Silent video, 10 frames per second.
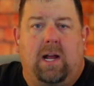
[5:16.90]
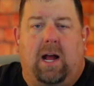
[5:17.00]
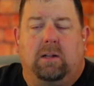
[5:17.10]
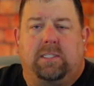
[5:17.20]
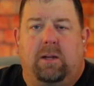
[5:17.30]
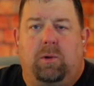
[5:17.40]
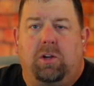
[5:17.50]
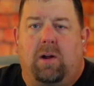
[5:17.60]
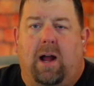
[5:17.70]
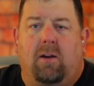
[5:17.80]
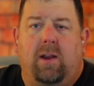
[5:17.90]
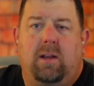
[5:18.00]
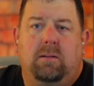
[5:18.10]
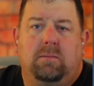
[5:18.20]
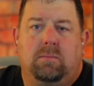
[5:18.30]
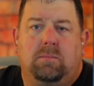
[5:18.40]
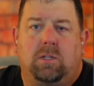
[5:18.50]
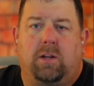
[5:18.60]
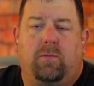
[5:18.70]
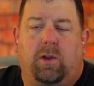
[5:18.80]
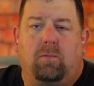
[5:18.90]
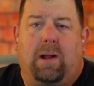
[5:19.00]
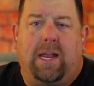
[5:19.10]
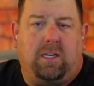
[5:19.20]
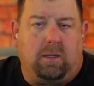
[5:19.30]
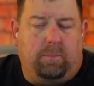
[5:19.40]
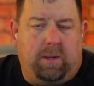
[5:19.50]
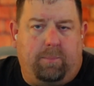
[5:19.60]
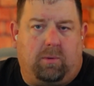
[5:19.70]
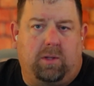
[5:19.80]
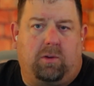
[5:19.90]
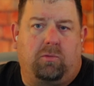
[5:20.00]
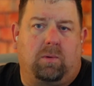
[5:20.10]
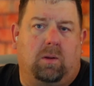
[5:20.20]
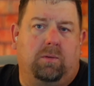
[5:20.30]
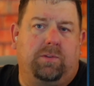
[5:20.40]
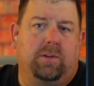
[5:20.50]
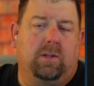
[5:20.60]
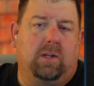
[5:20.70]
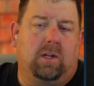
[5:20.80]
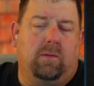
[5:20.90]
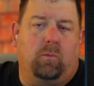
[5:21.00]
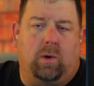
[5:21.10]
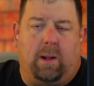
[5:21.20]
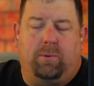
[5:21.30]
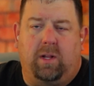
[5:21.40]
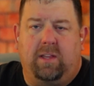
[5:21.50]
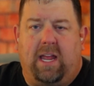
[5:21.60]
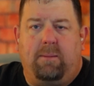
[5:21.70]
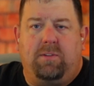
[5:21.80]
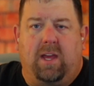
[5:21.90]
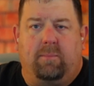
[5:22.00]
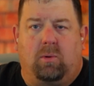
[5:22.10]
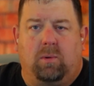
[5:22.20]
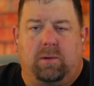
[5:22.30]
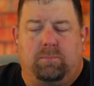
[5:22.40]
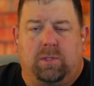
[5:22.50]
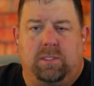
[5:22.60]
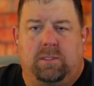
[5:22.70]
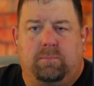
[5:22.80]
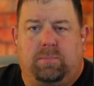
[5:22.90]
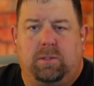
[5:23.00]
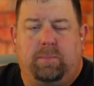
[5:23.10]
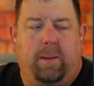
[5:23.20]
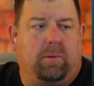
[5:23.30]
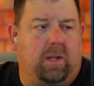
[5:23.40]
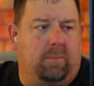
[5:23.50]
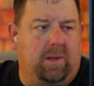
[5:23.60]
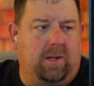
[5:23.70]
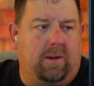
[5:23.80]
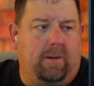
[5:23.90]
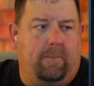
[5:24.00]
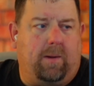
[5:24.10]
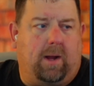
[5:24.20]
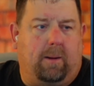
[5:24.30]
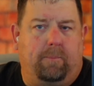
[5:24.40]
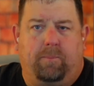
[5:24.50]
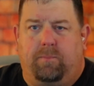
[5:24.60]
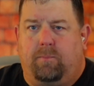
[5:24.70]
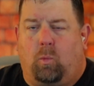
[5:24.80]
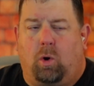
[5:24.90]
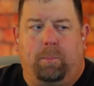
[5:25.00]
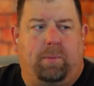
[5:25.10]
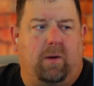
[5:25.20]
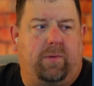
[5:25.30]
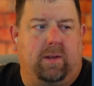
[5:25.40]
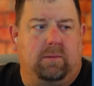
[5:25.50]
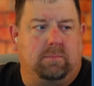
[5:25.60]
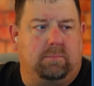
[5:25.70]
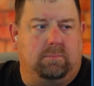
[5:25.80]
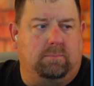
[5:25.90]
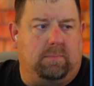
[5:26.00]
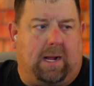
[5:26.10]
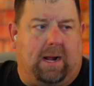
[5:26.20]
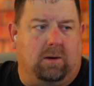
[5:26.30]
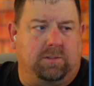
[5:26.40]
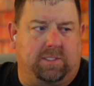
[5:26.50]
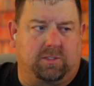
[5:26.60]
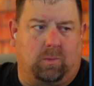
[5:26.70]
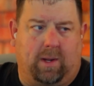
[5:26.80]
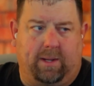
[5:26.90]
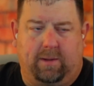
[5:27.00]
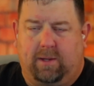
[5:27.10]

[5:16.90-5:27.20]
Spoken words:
I'd say when you're hiring, looking for the right people in those roles. We're not putting names yet, but we're putting people in them. Warren Buffett hires this way